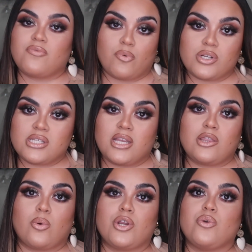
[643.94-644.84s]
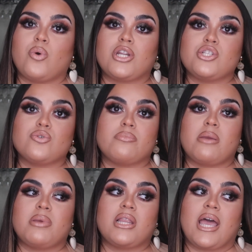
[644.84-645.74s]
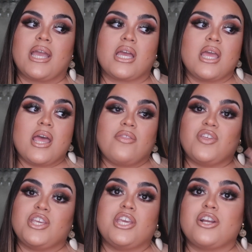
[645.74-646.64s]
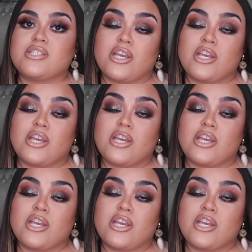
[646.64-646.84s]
the 14th, or you want to do maybe like the years